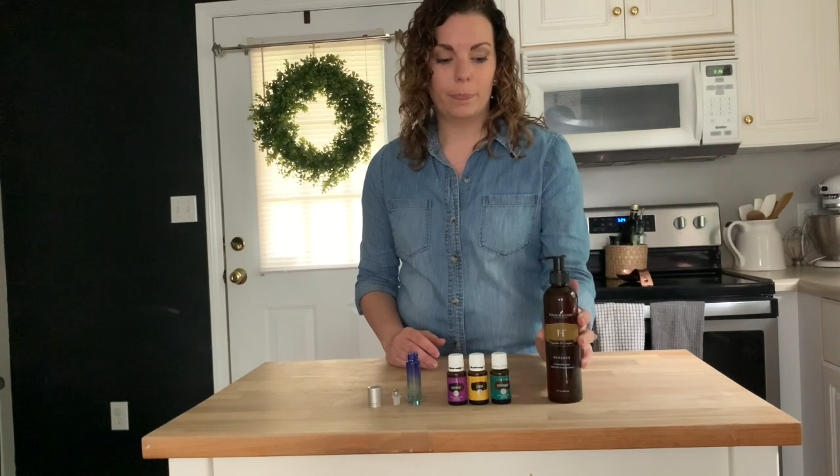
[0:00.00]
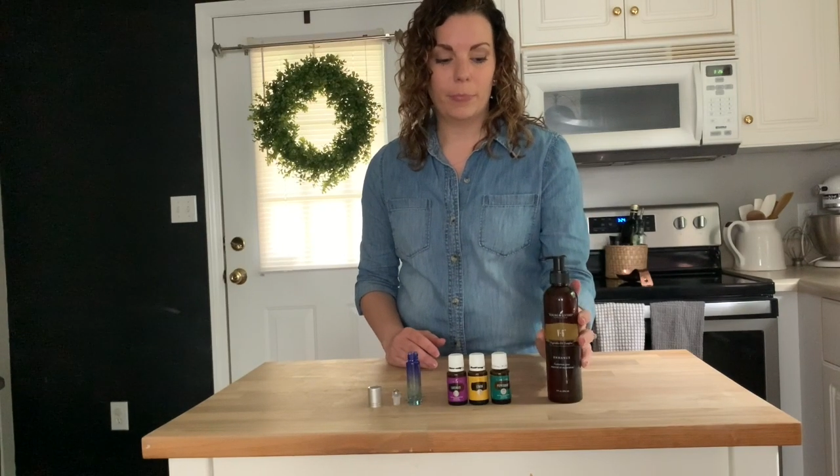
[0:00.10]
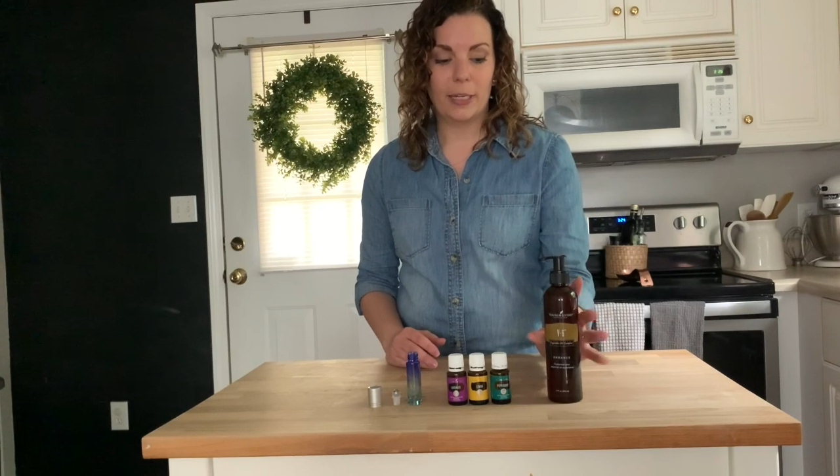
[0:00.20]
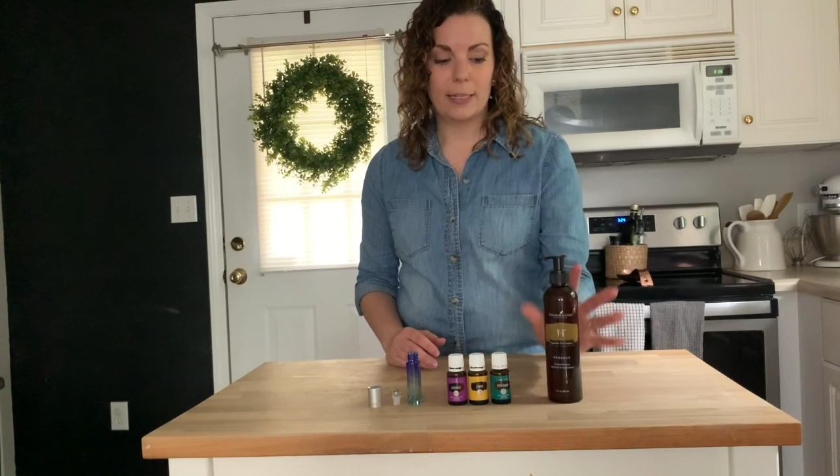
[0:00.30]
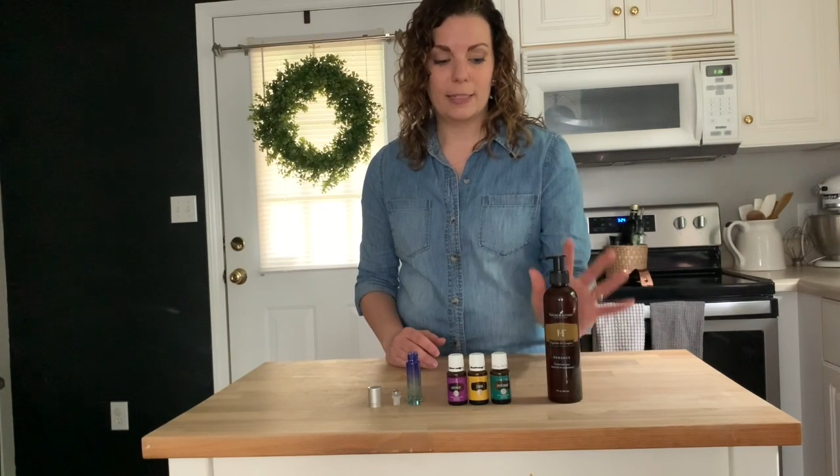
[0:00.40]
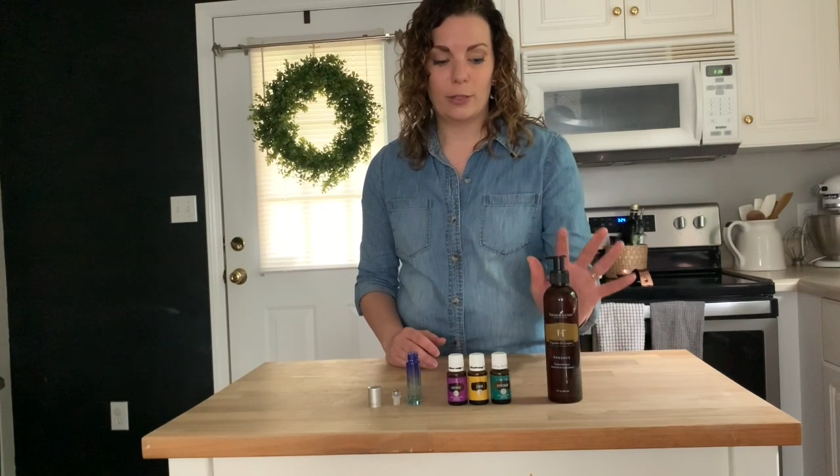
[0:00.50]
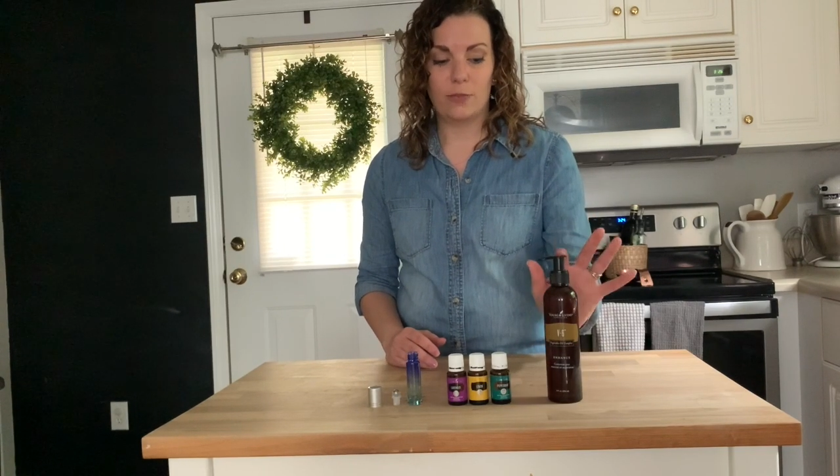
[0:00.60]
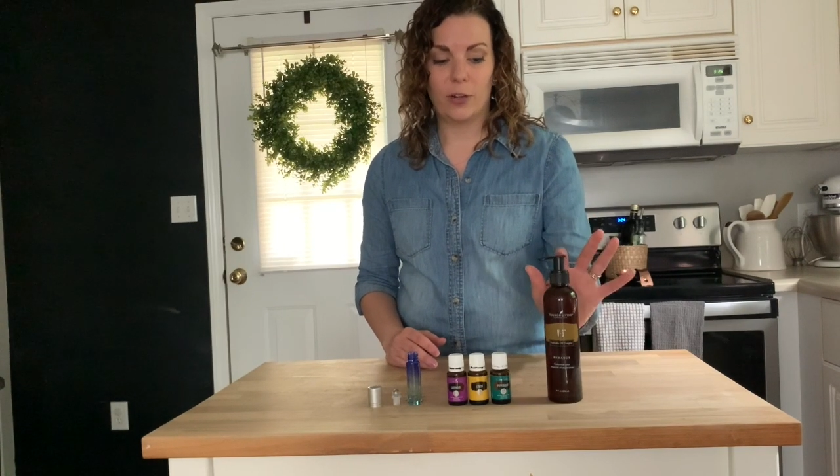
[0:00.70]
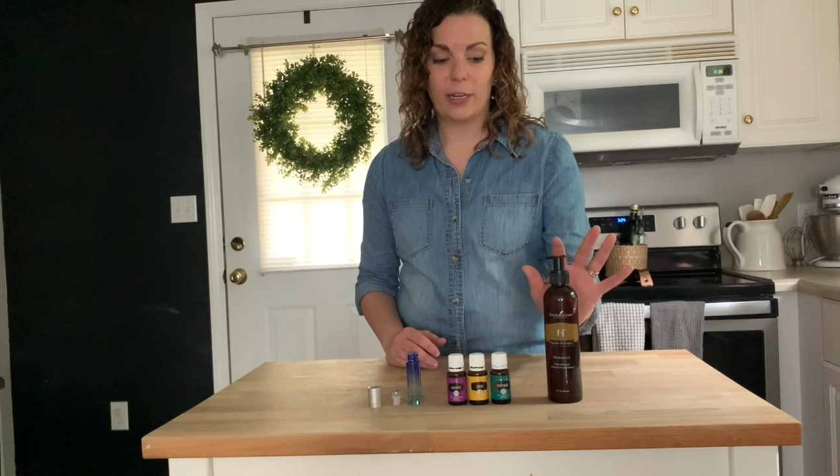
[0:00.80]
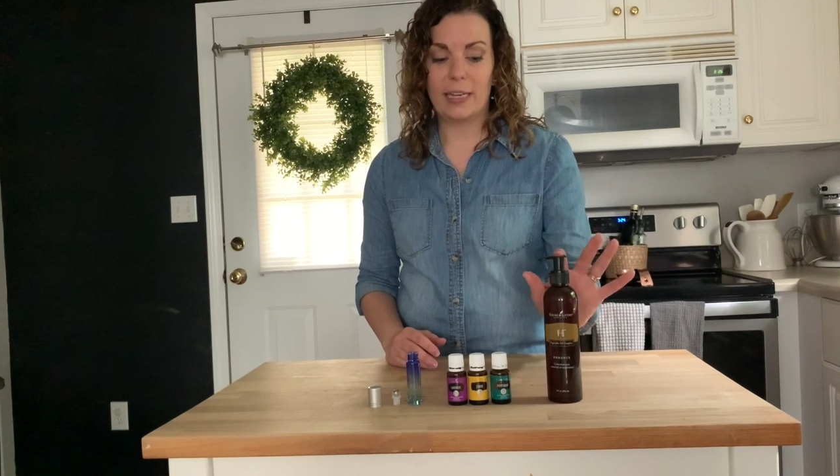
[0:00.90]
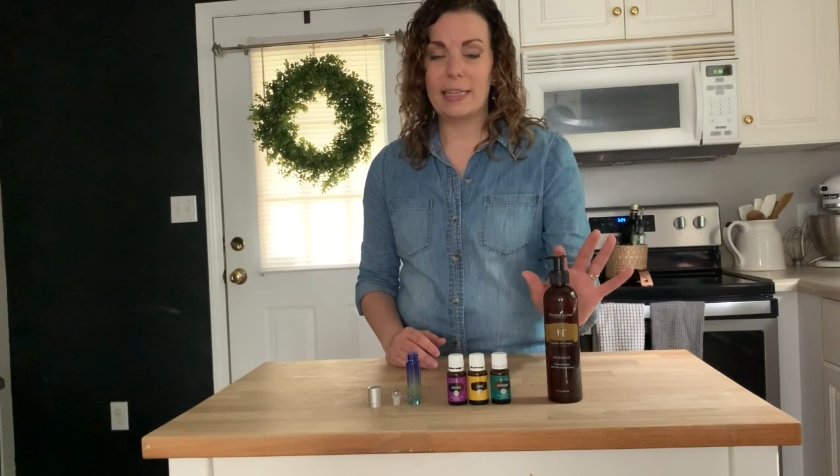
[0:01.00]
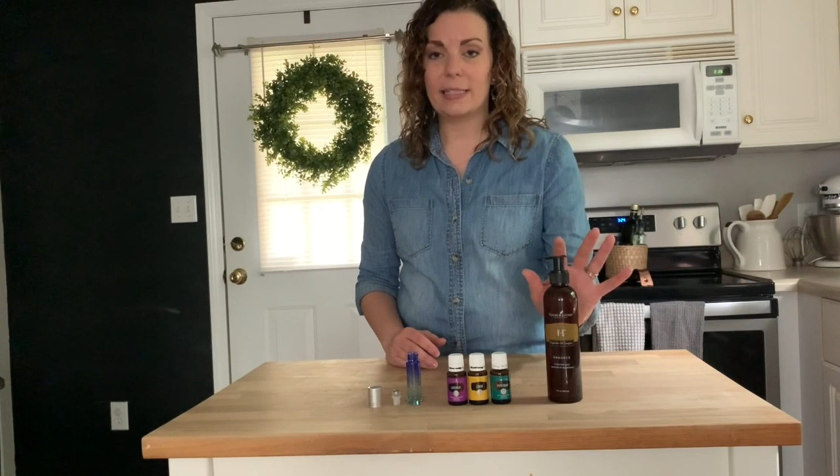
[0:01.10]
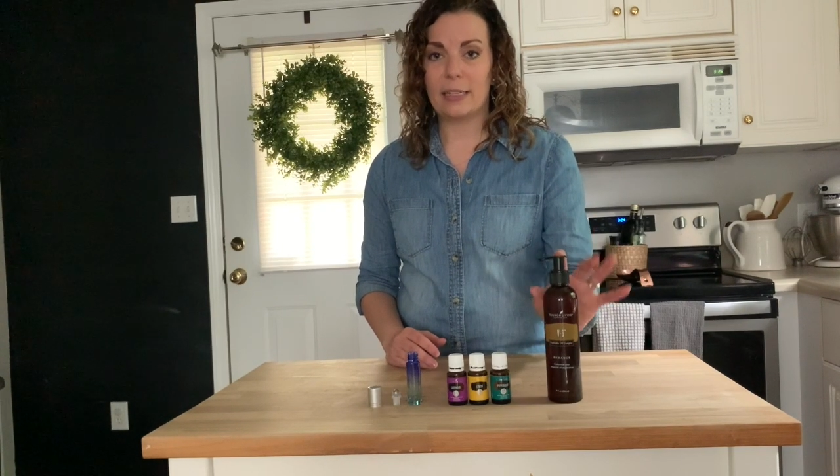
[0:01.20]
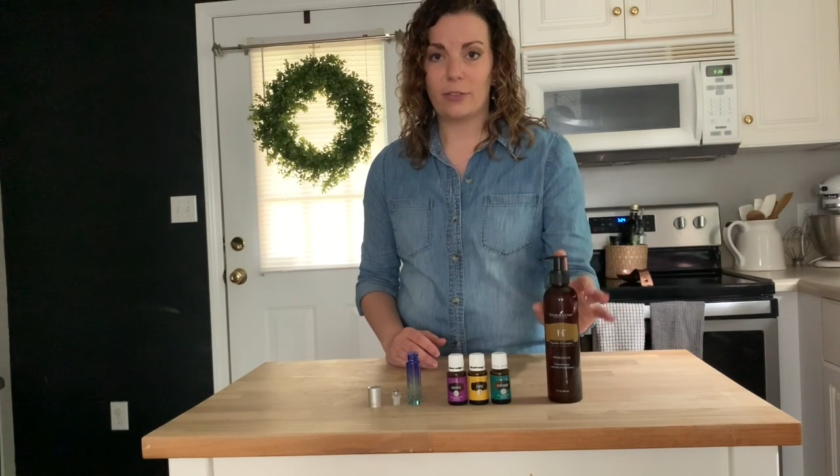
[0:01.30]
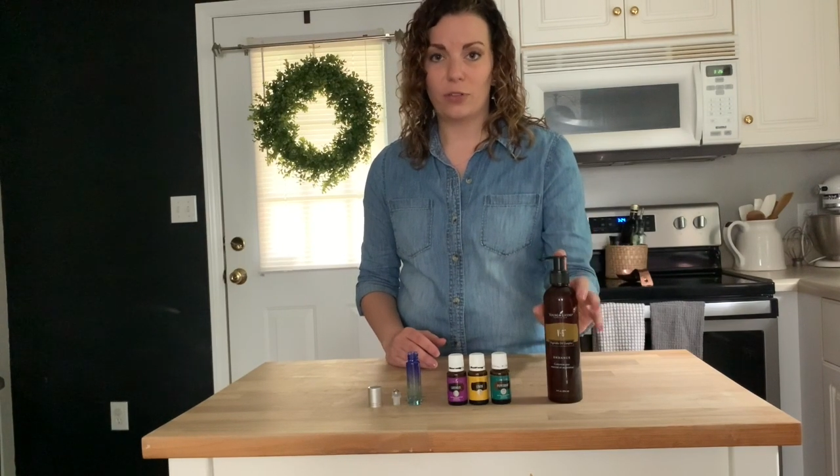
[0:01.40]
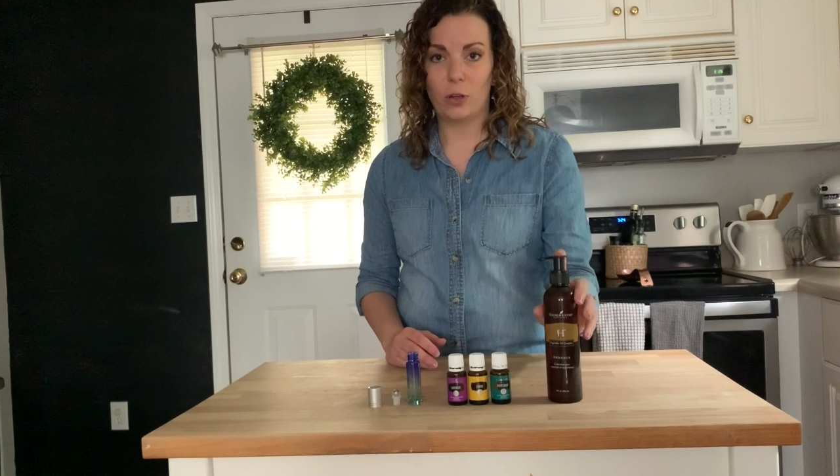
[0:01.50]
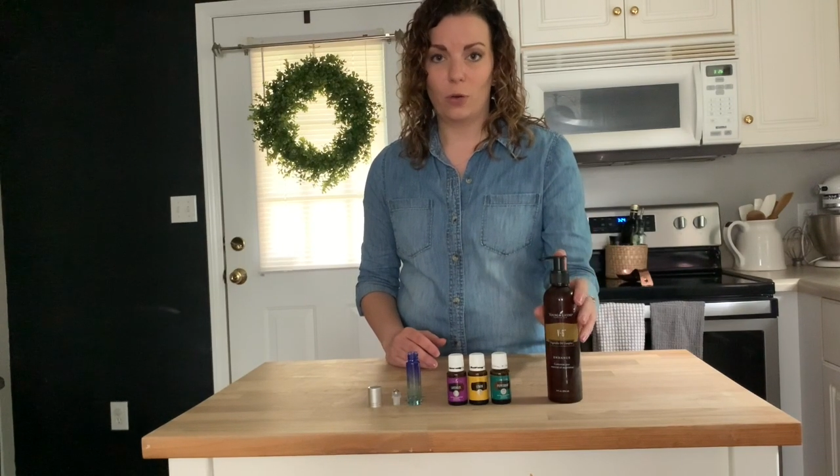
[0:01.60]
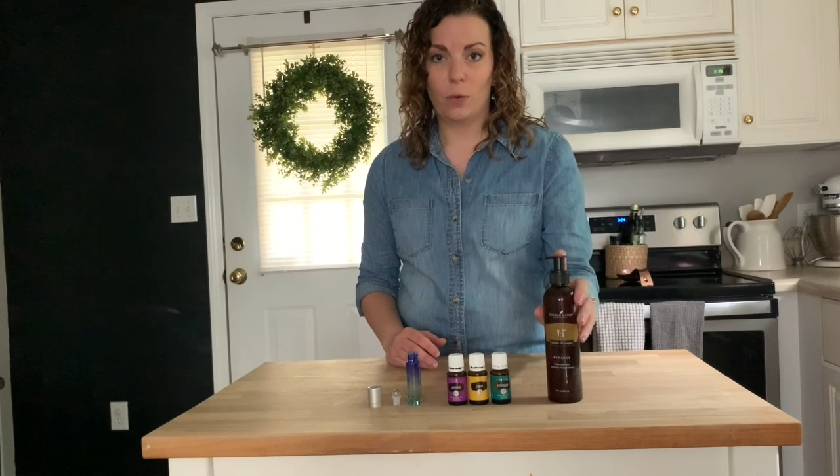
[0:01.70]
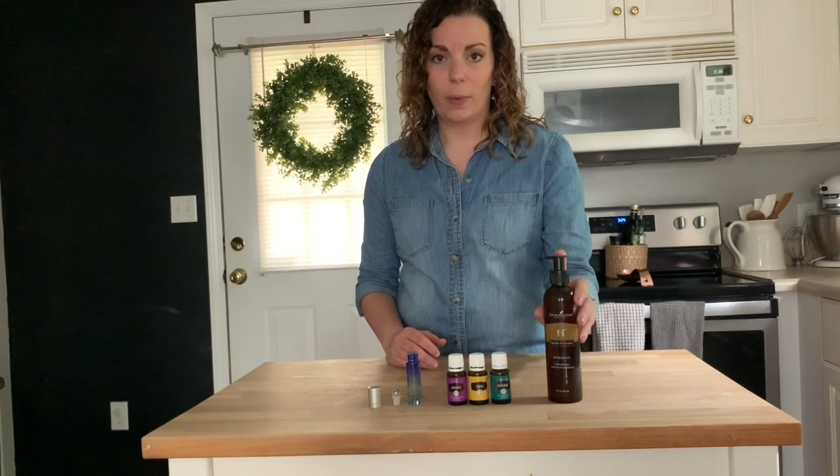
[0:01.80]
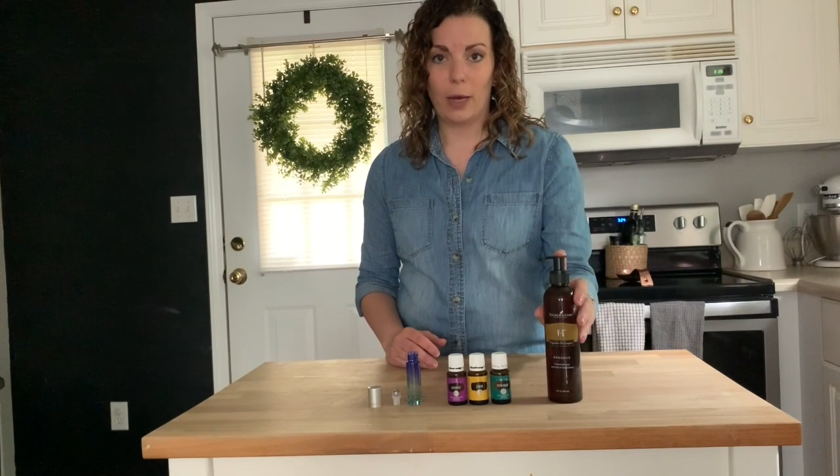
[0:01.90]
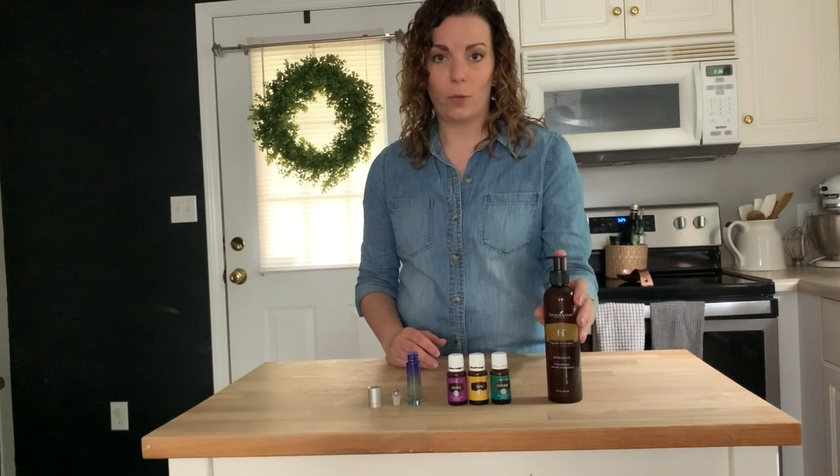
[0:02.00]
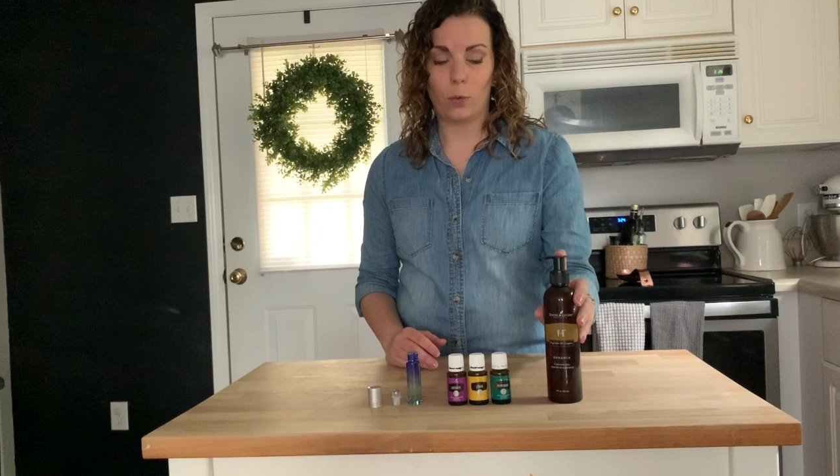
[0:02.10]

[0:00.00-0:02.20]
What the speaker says: because it's very easy to fill my